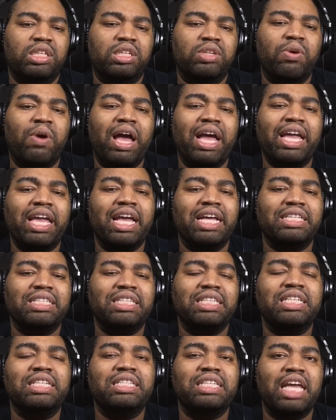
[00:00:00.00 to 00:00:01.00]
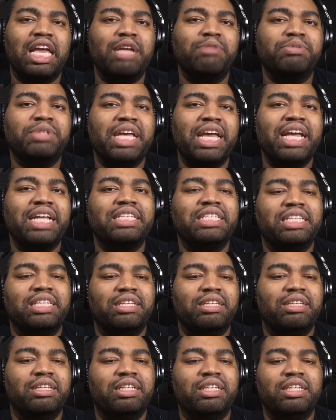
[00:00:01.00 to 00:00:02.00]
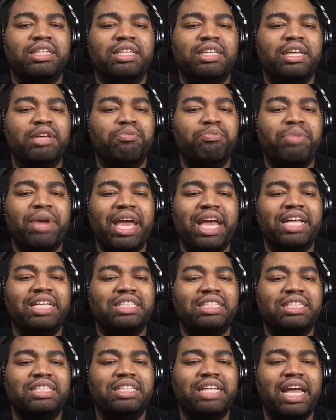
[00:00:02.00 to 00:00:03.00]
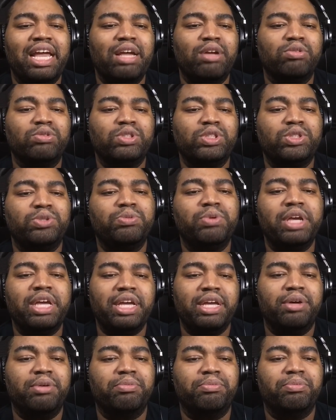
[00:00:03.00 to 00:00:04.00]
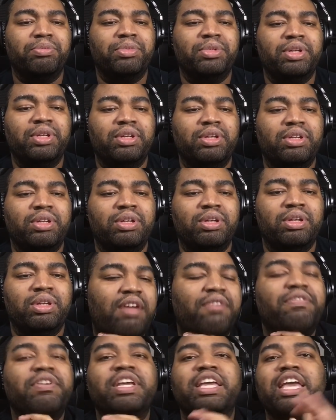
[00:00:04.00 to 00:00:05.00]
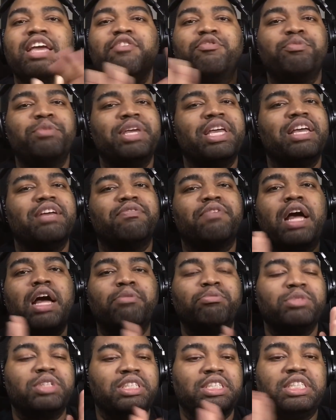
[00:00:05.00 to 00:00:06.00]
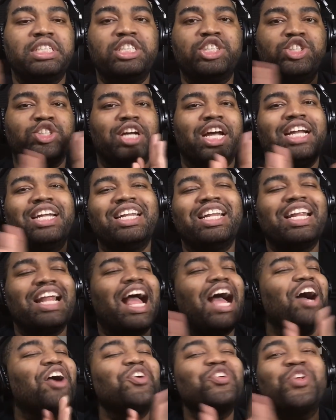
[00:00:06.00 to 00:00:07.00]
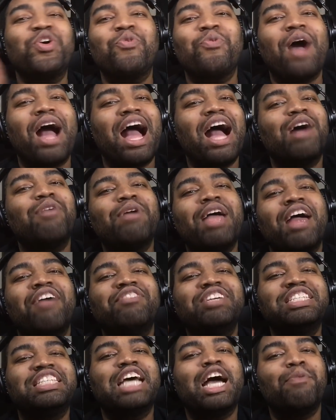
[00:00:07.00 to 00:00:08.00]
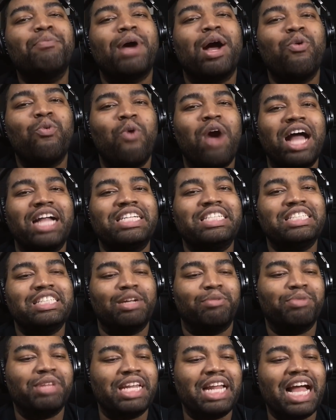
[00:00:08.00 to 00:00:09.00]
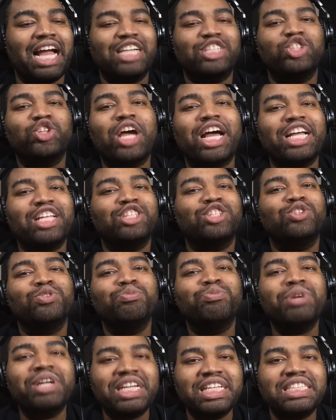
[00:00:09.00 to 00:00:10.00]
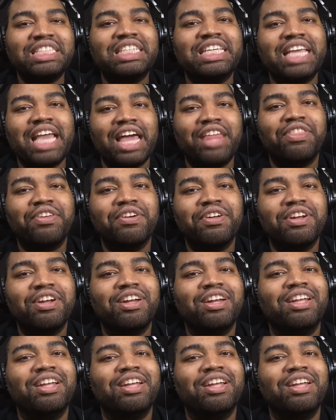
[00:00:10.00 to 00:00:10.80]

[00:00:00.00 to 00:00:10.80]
So I guess the tapes had to get passed down to him forgive me if I'm just trying to. I don't know why. Every time I watch something, I try to put it together